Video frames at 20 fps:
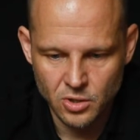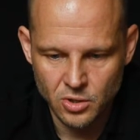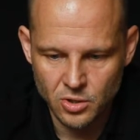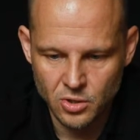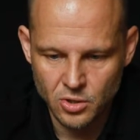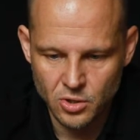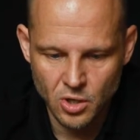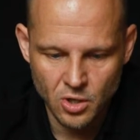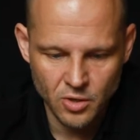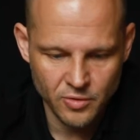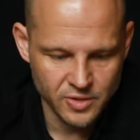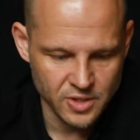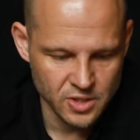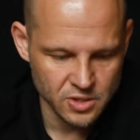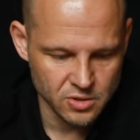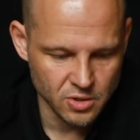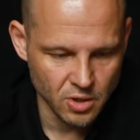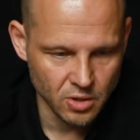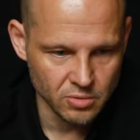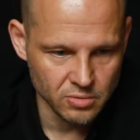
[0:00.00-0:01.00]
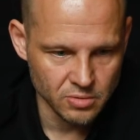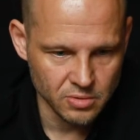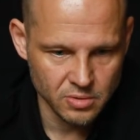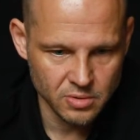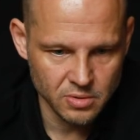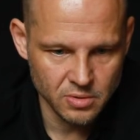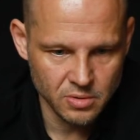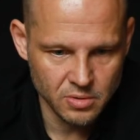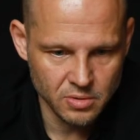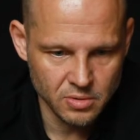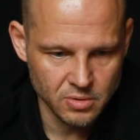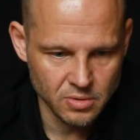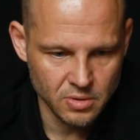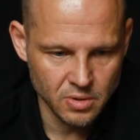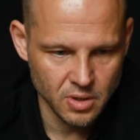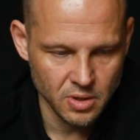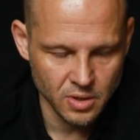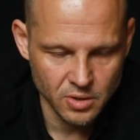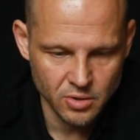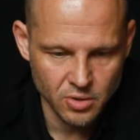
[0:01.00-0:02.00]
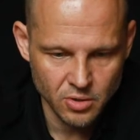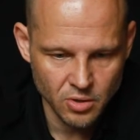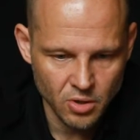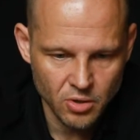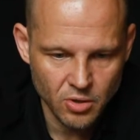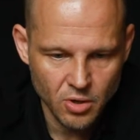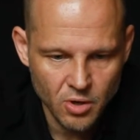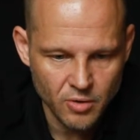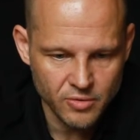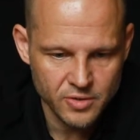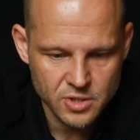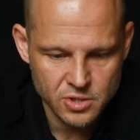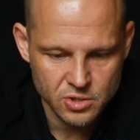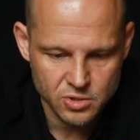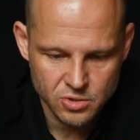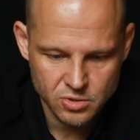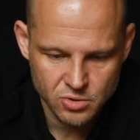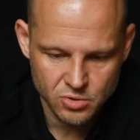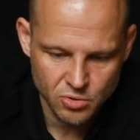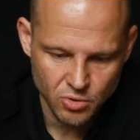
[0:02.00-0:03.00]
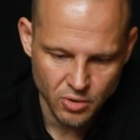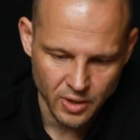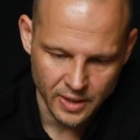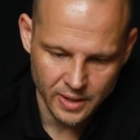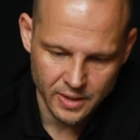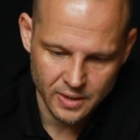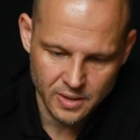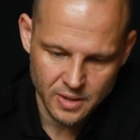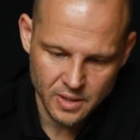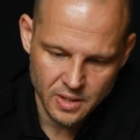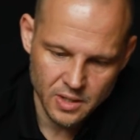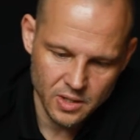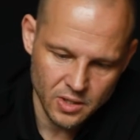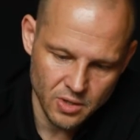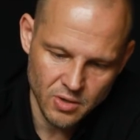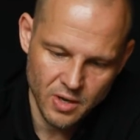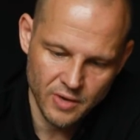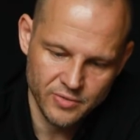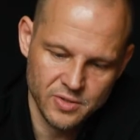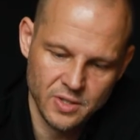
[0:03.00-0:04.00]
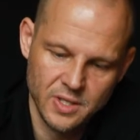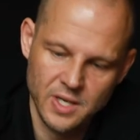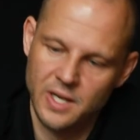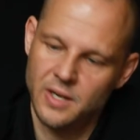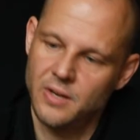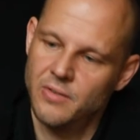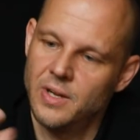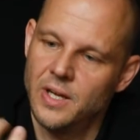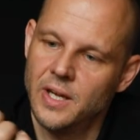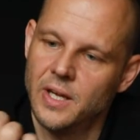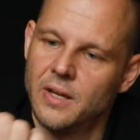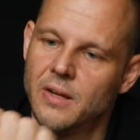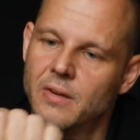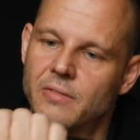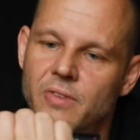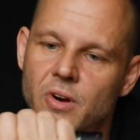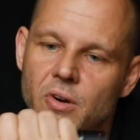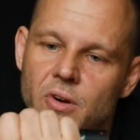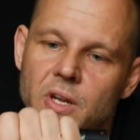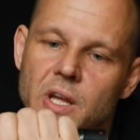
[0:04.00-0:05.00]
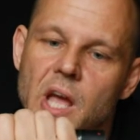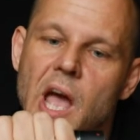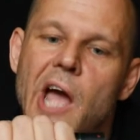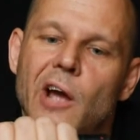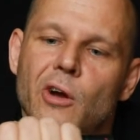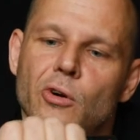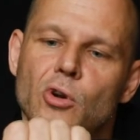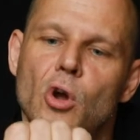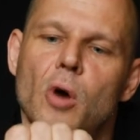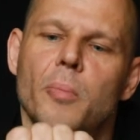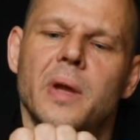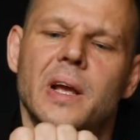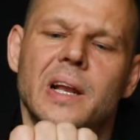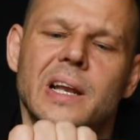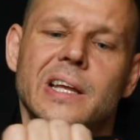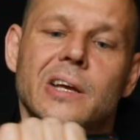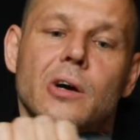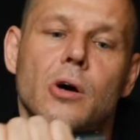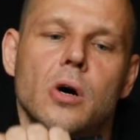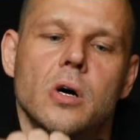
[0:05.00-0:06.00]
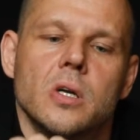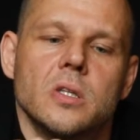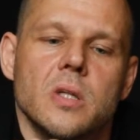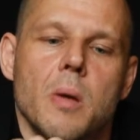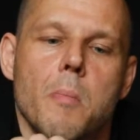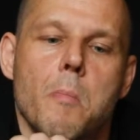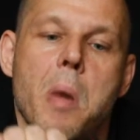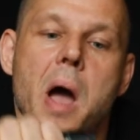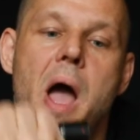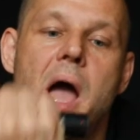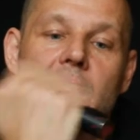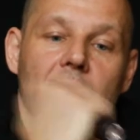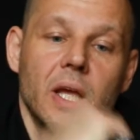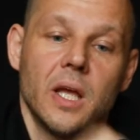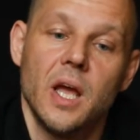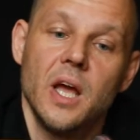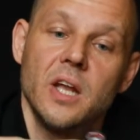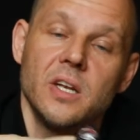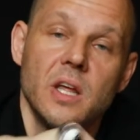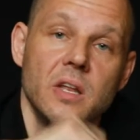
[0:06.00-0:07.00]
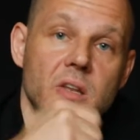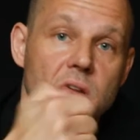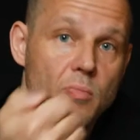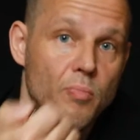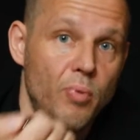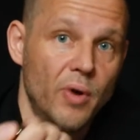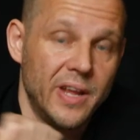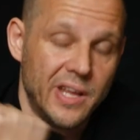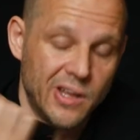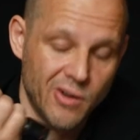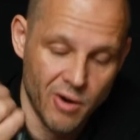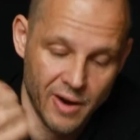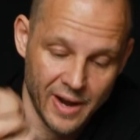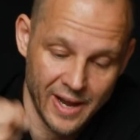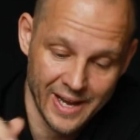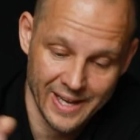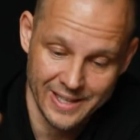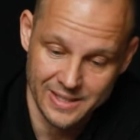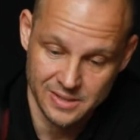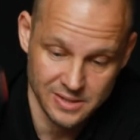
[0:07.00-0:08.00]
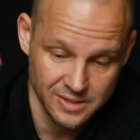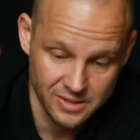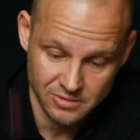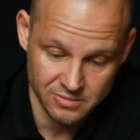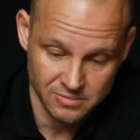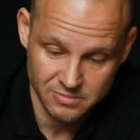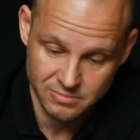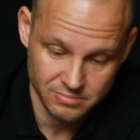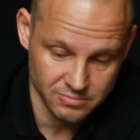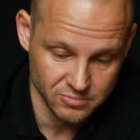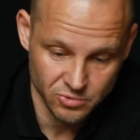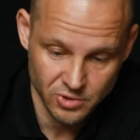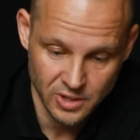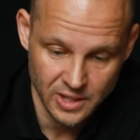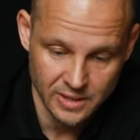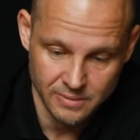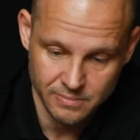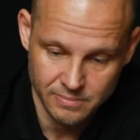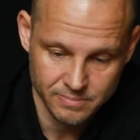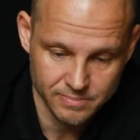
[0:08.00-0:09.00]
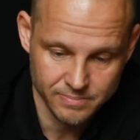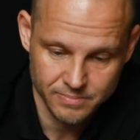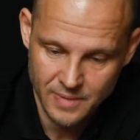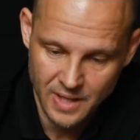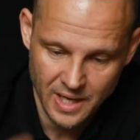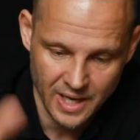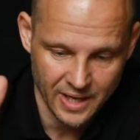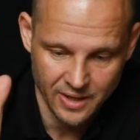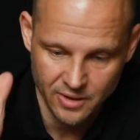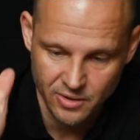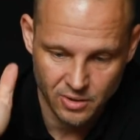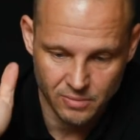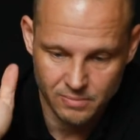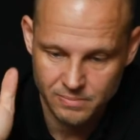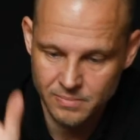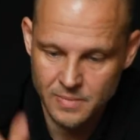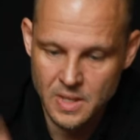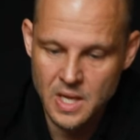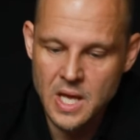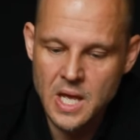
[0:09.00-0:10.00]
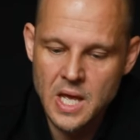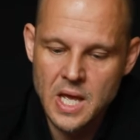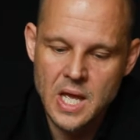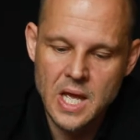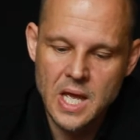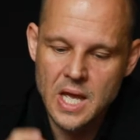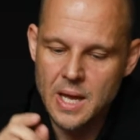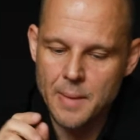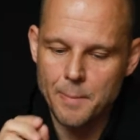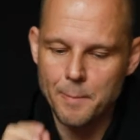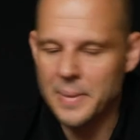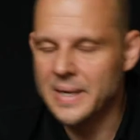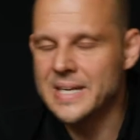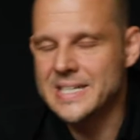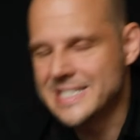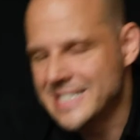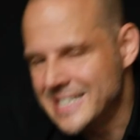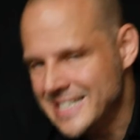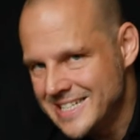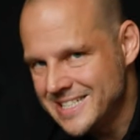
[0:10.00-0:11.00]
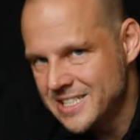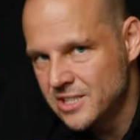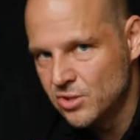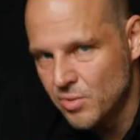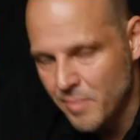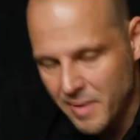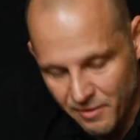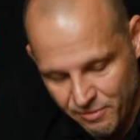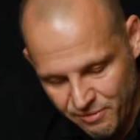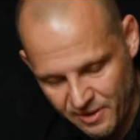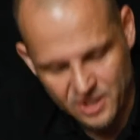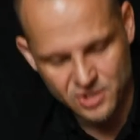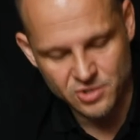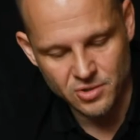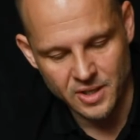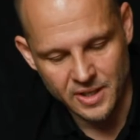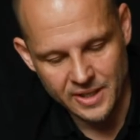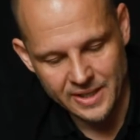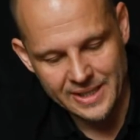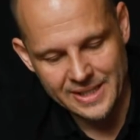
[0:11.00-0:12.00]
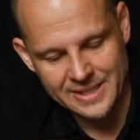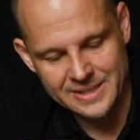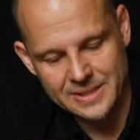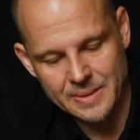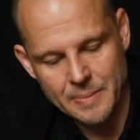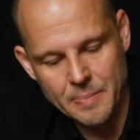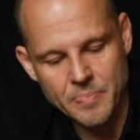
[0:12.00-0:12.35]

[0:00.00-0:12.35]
None of these don't. None of these do it. You have to kind of like very ergonomically on the back, and then you break your hand. Really, I don't know. But it's easy to manufacture, I guess.